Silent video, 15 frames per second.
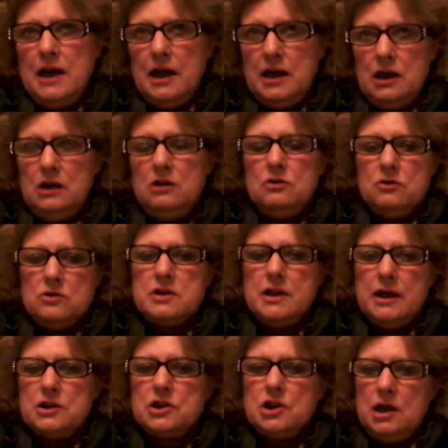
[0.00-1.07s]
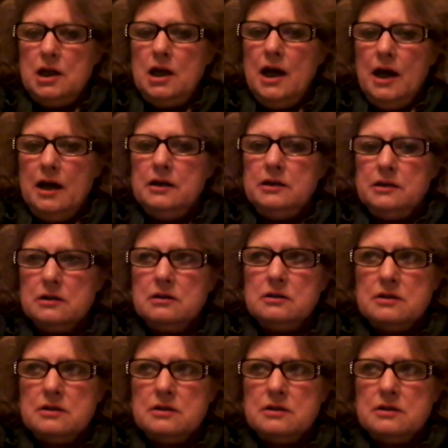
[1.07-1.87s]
that he knows that she had